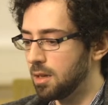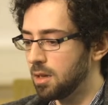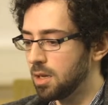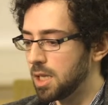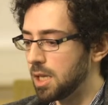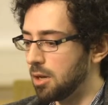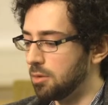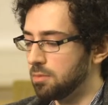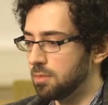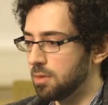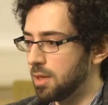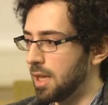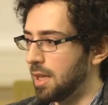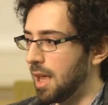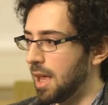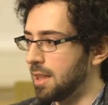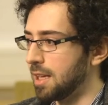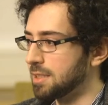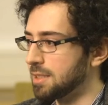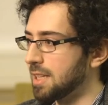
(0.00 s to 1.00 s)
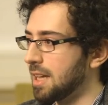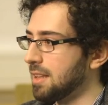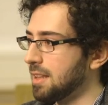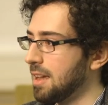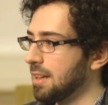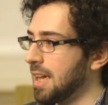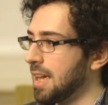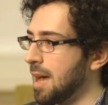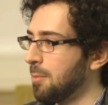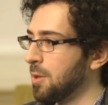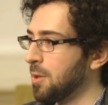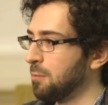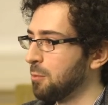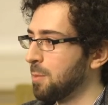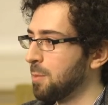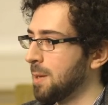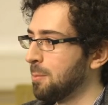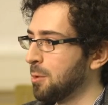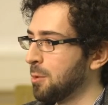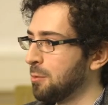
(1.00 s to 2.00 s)
you know, I think it's not that uncommon for
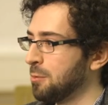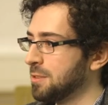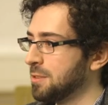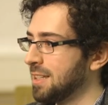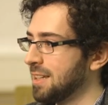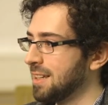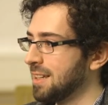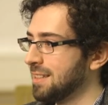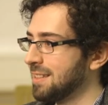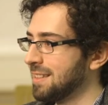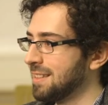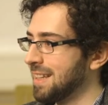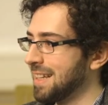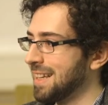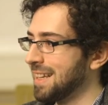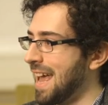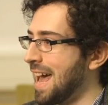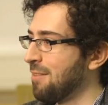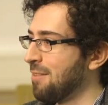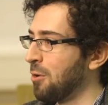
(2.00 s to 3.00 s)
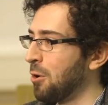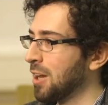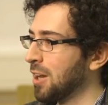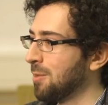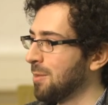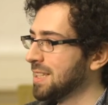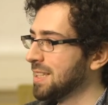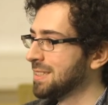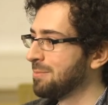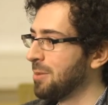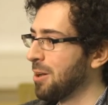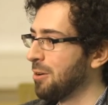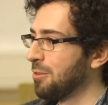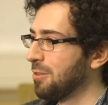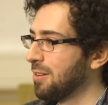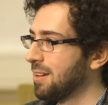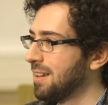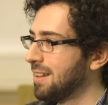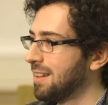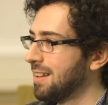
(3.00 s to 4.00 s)
people to to like have arguments about,
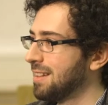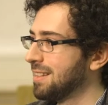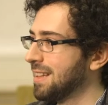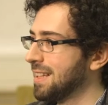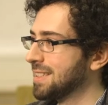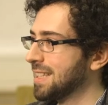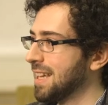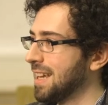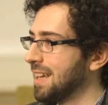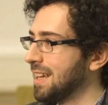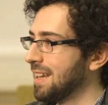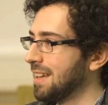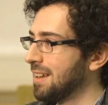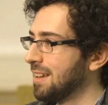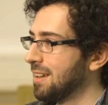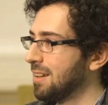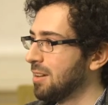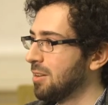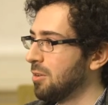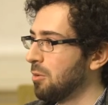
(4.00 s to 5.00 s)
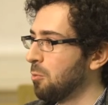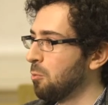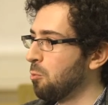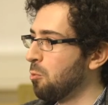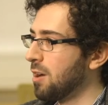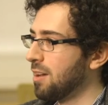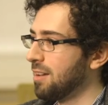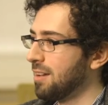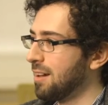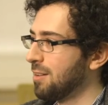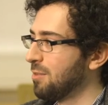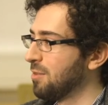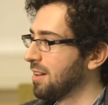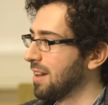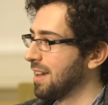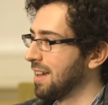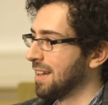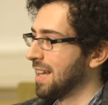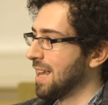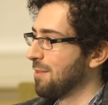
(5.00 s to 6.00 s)
let's say, what
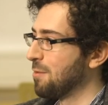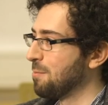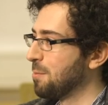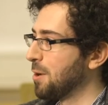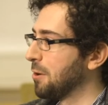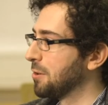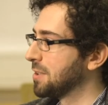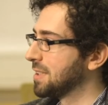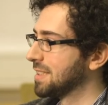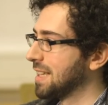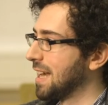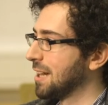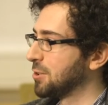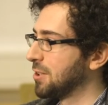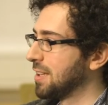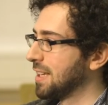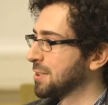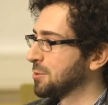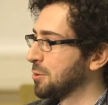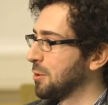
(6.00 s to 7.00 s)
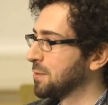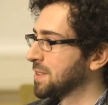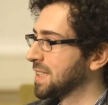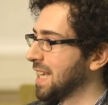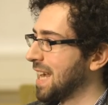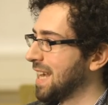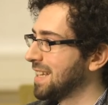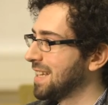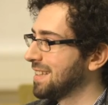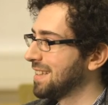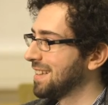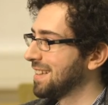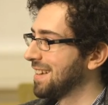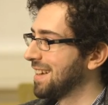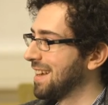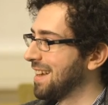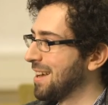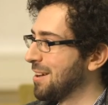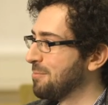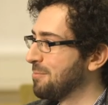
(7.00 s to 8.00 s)
a given post is actually like sort of saying. Mm-hmm.
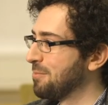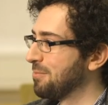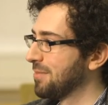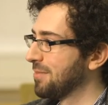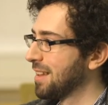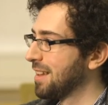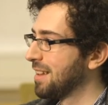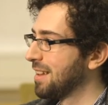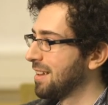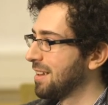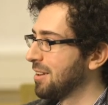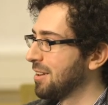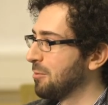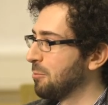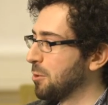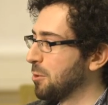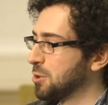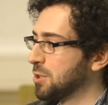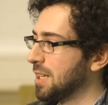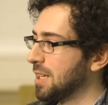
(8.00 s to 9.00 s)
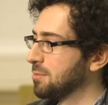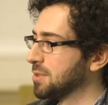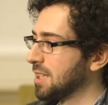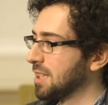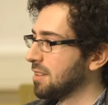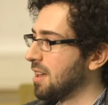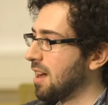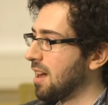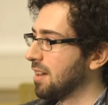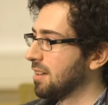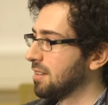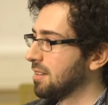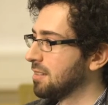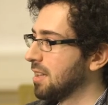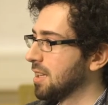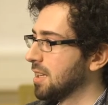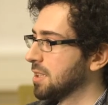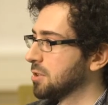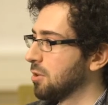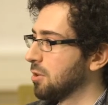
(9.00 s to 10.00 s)
Um, which seems like not
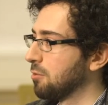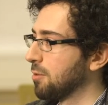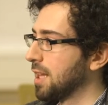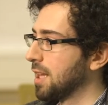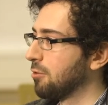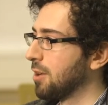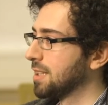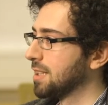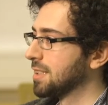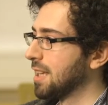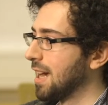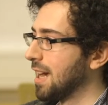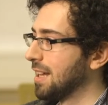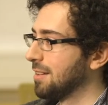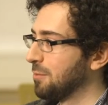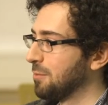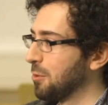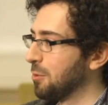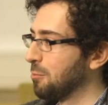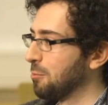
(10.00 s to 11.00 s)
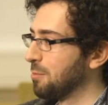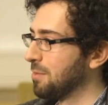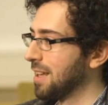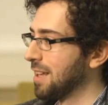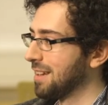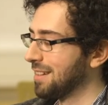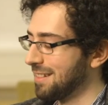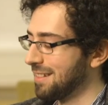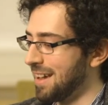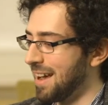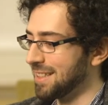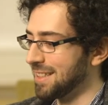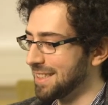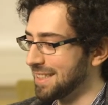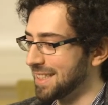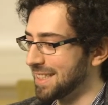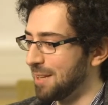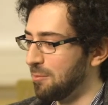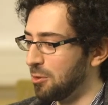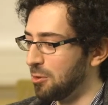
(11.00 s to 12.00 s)
not necessarily a really great sign for yeah, like exactly. us
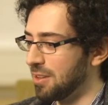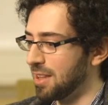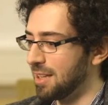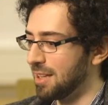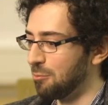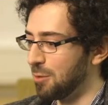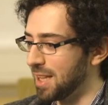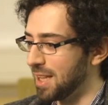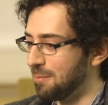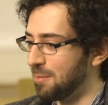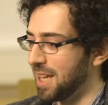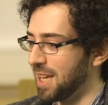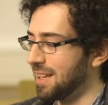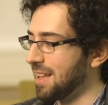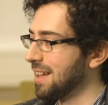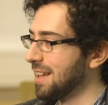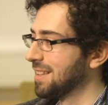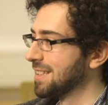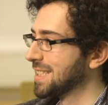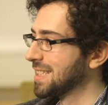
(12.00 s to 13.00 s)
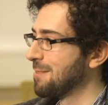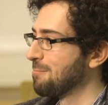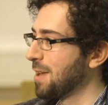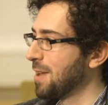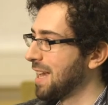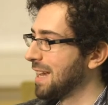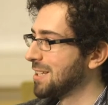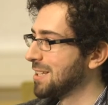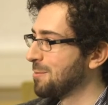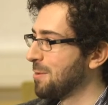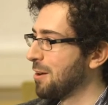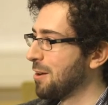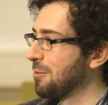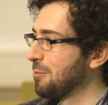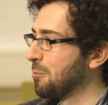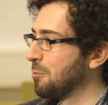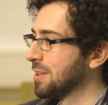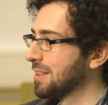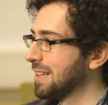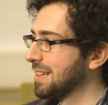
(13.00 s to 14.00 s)
as a community really being on the same page
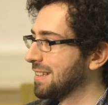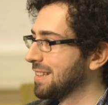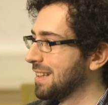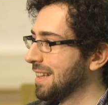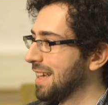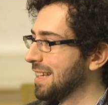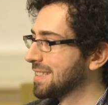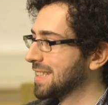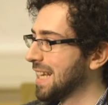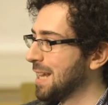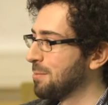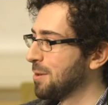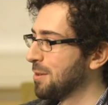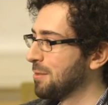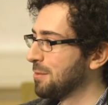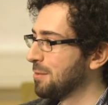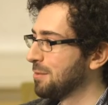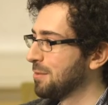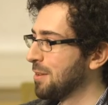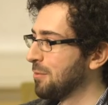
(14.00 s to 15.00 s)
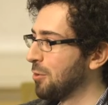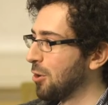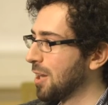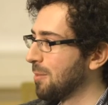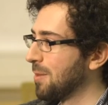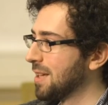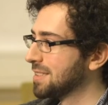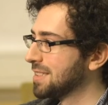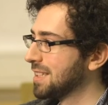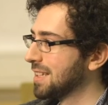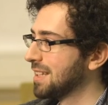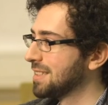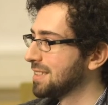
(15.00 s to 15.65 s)
about what the, the landscape of, of arguments and